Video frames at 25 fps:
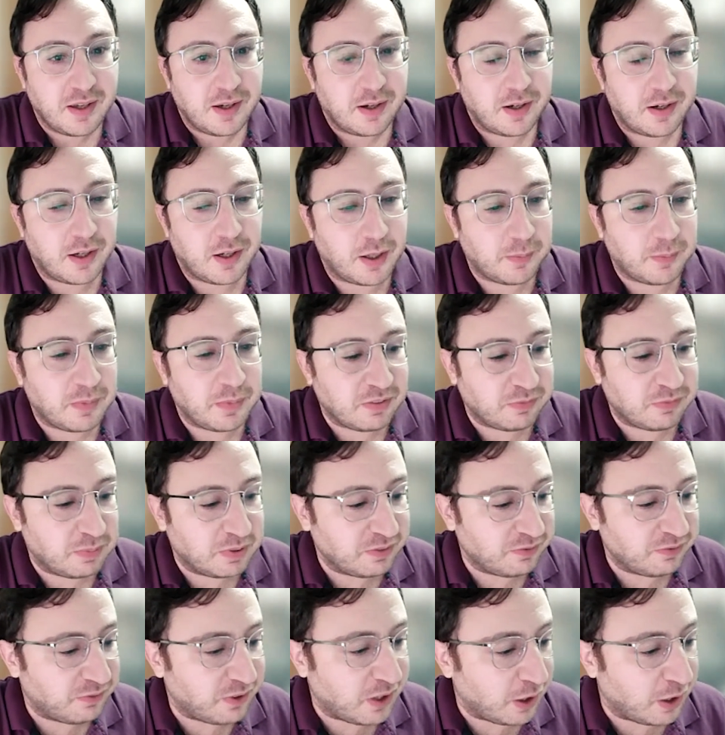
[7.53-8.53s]
I've
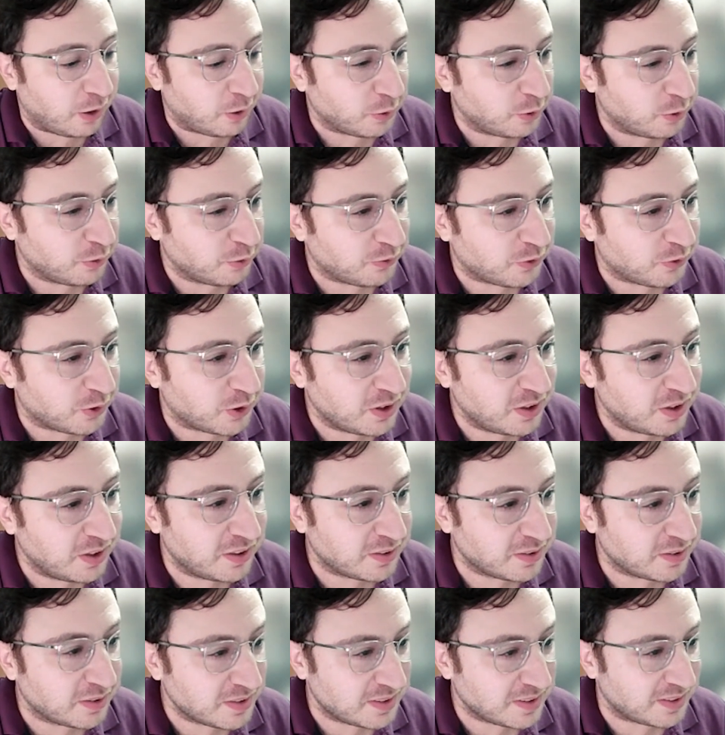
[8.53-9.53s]
been following you for
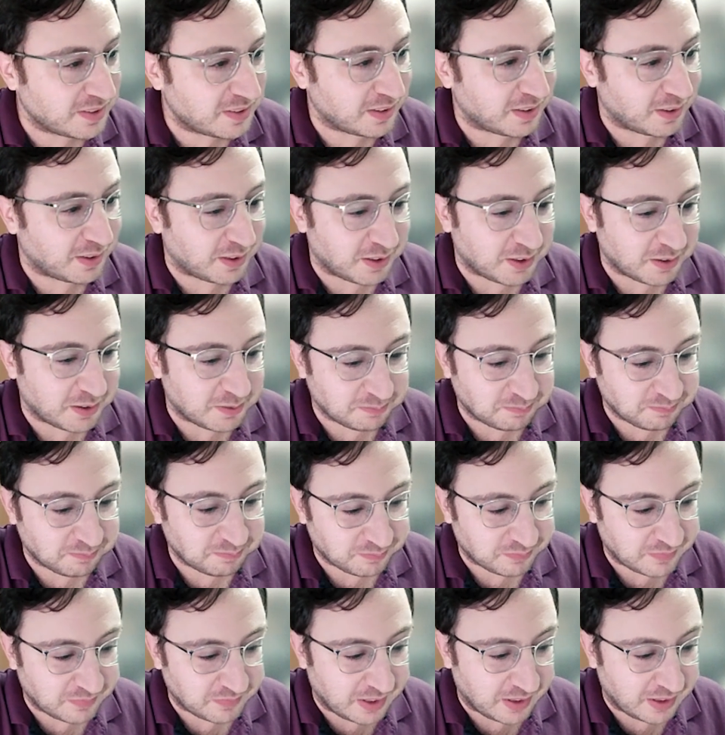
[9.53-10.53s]
years,
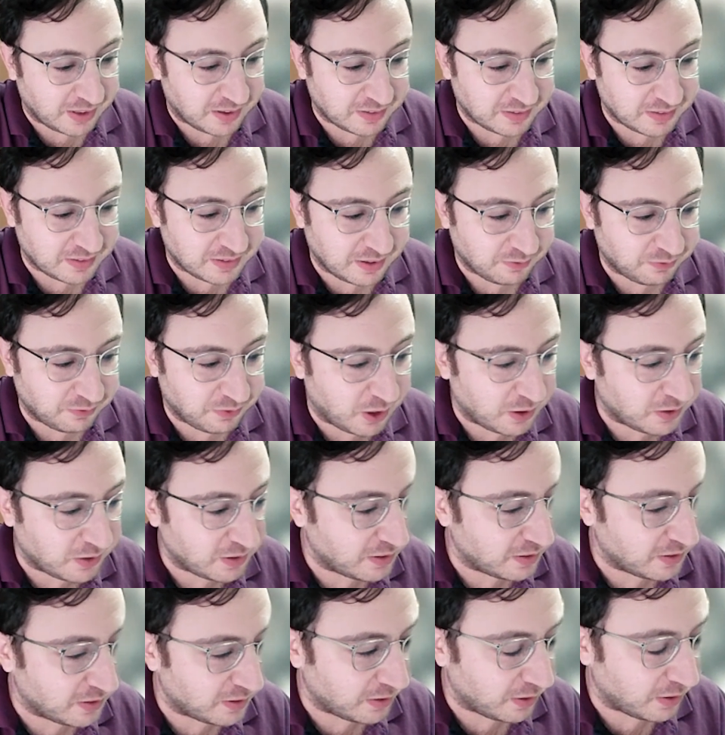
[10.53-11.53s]
and I find
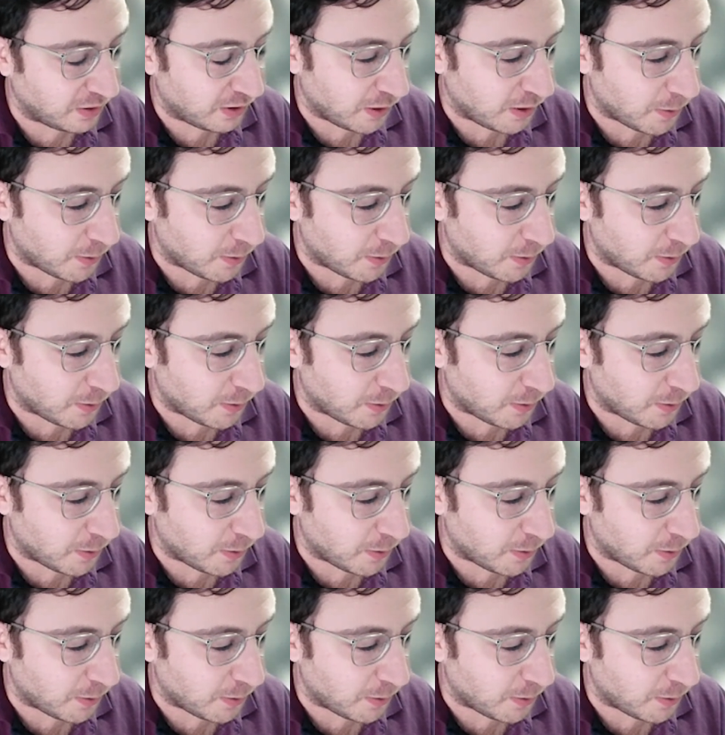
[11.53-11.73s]
it